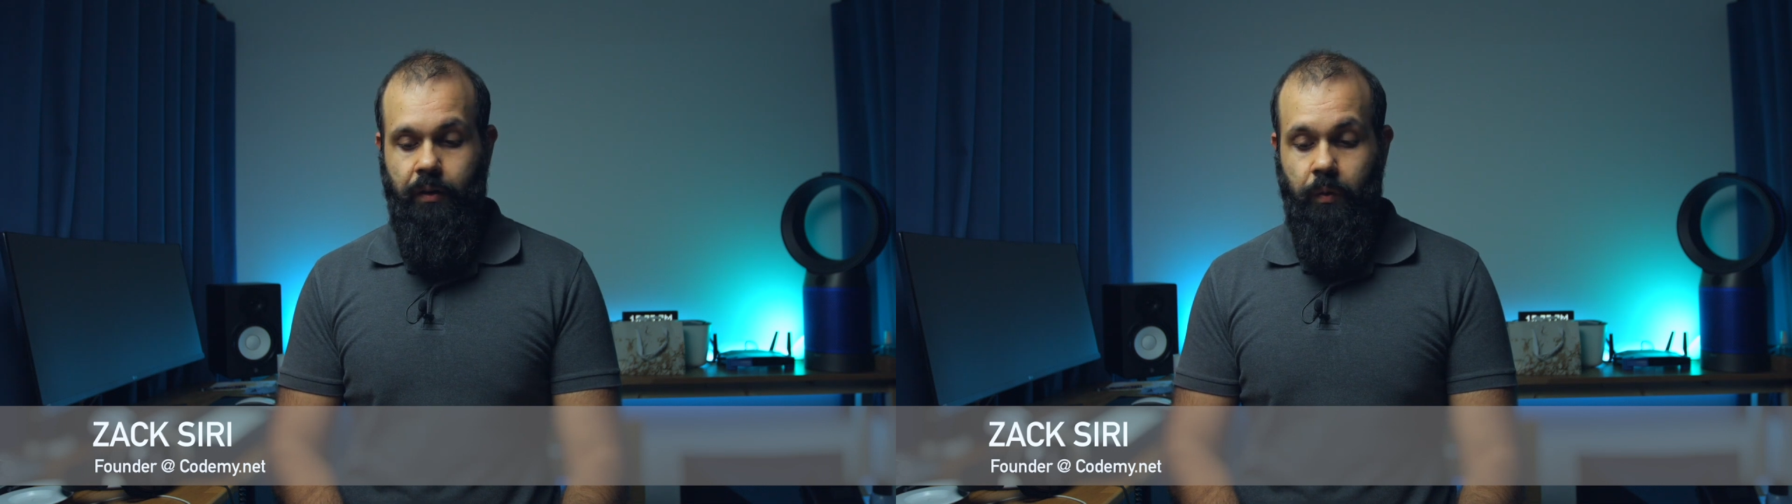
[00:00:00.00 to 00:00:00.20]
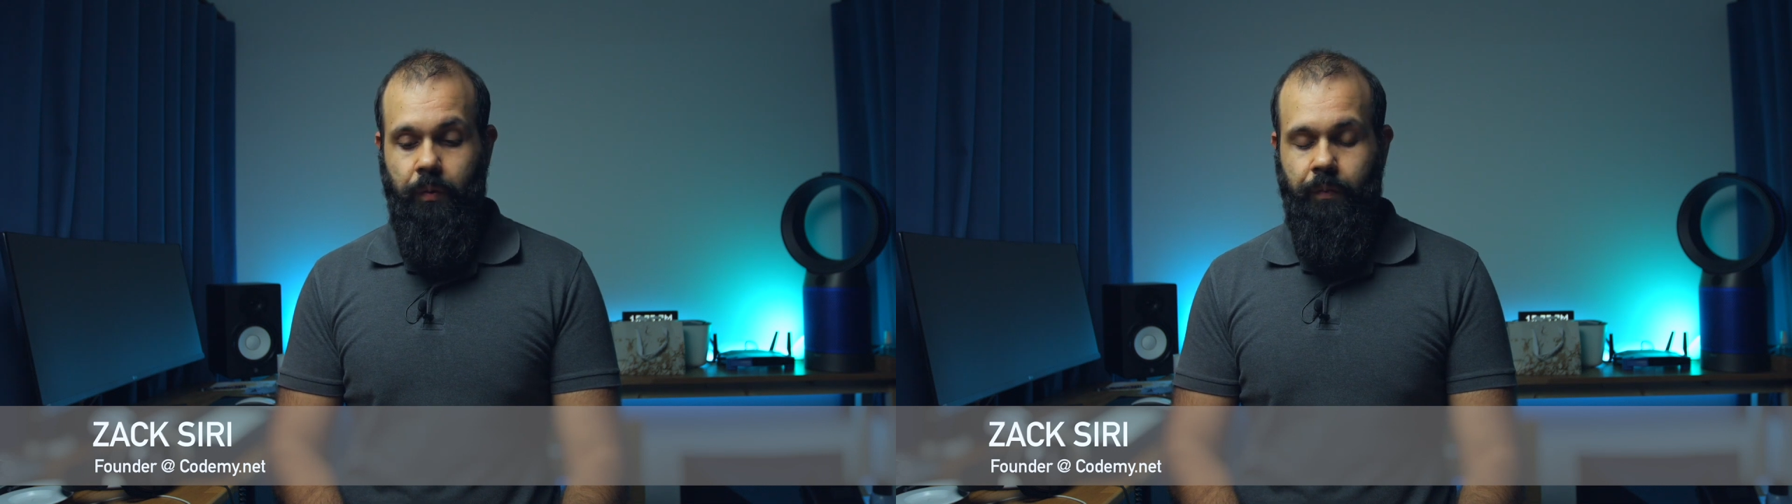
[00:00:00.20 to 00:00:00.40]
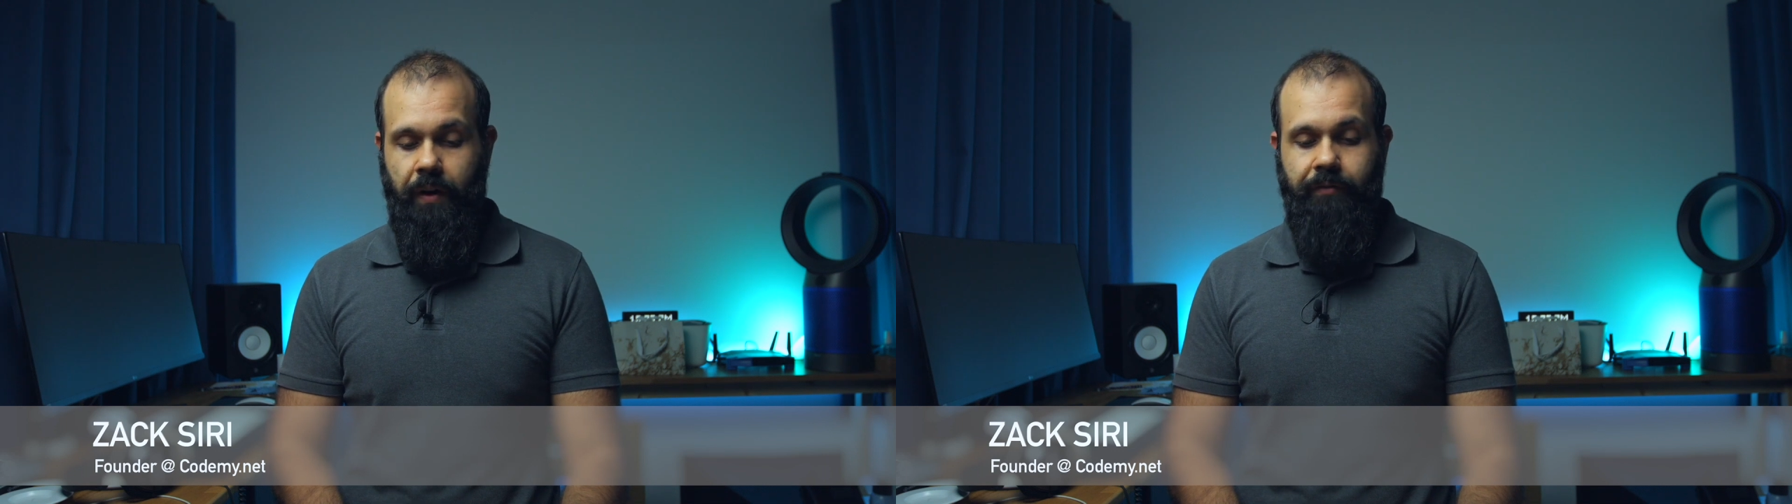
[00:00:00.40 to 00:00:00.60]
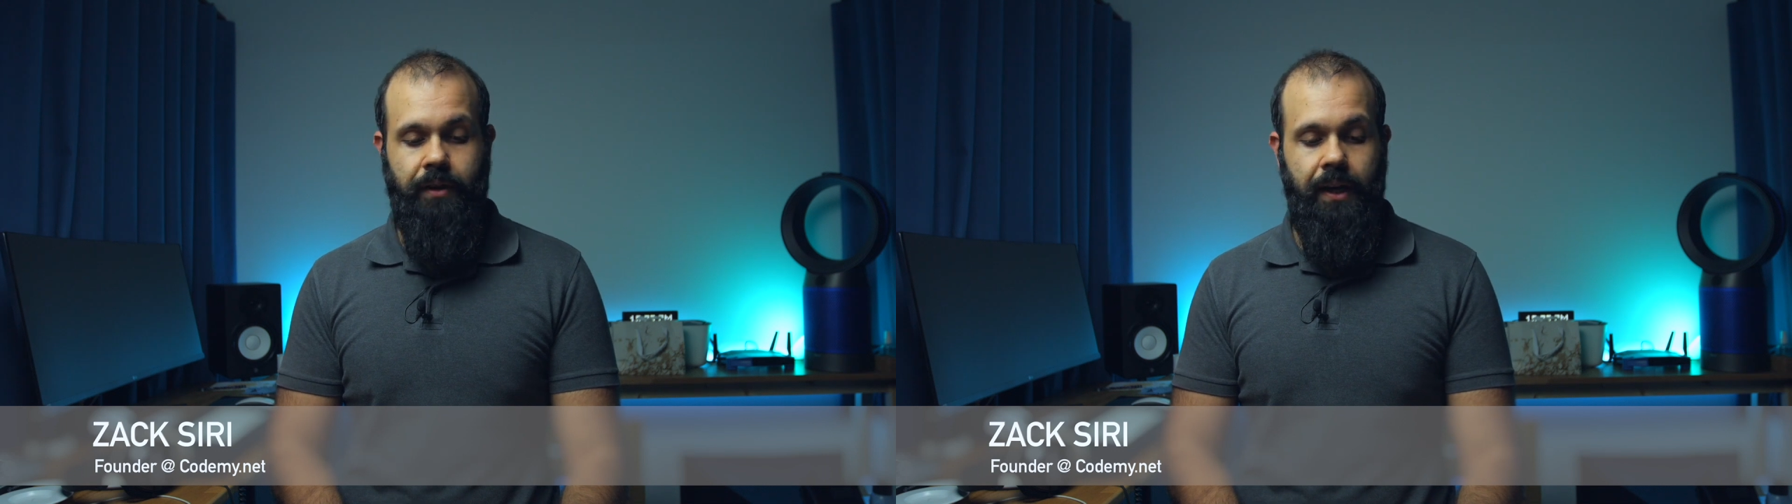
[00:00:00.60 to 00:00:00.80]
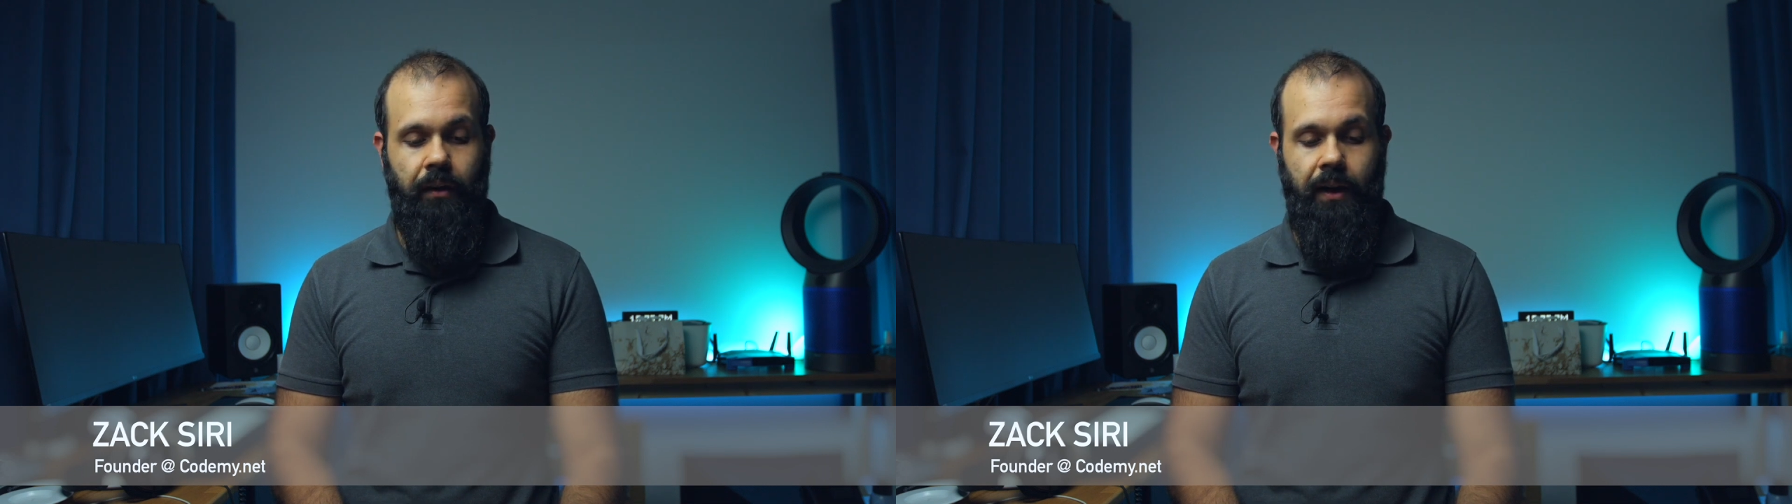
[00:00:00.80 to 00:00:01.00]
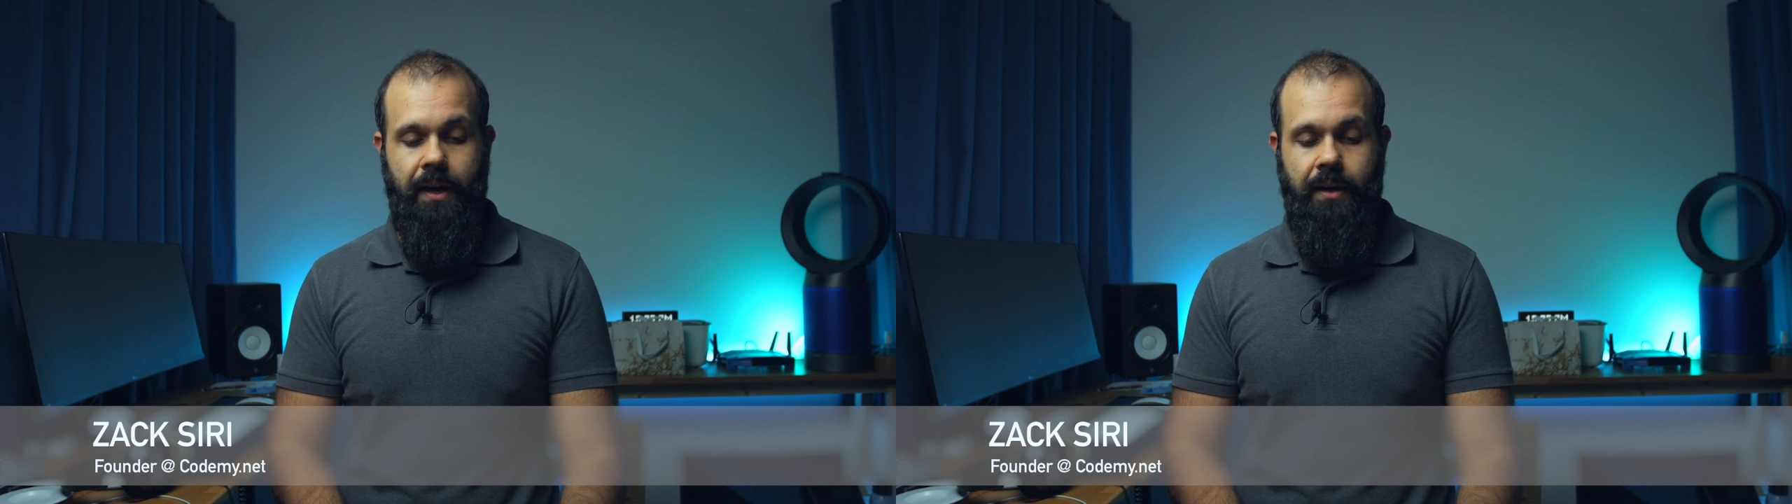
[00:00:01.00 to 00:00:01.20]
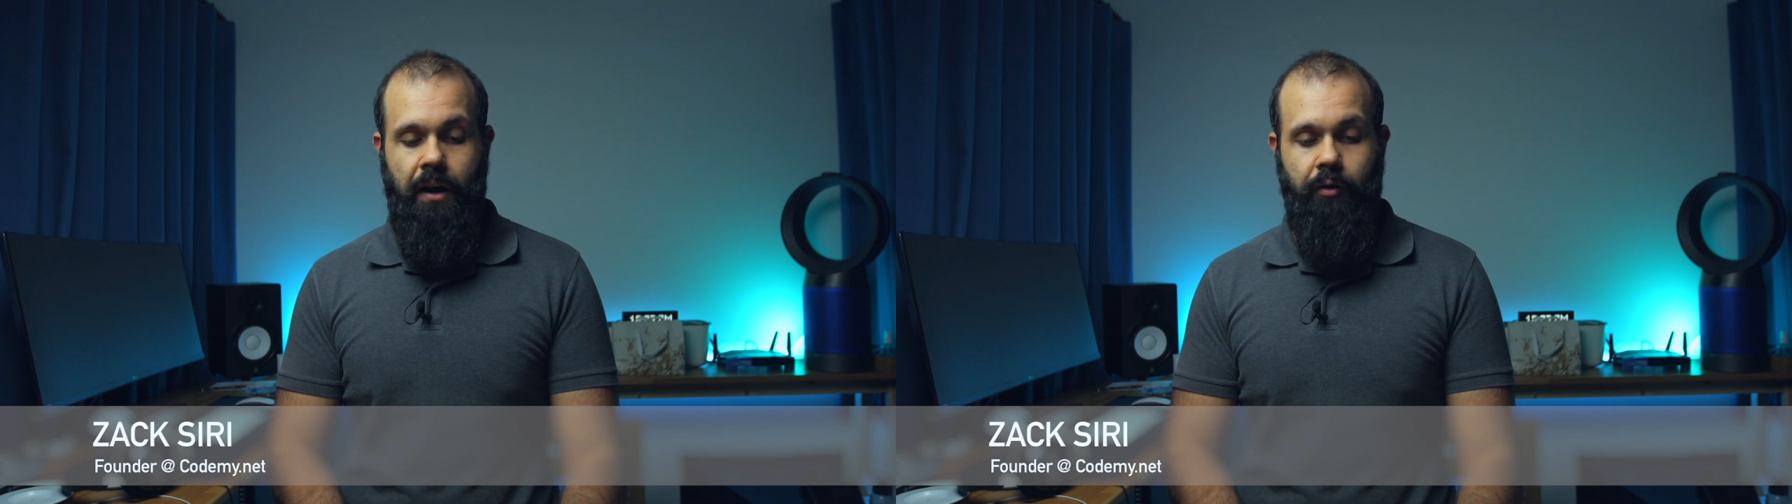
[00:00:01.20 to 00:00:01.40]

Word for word: you if you take a look at it now,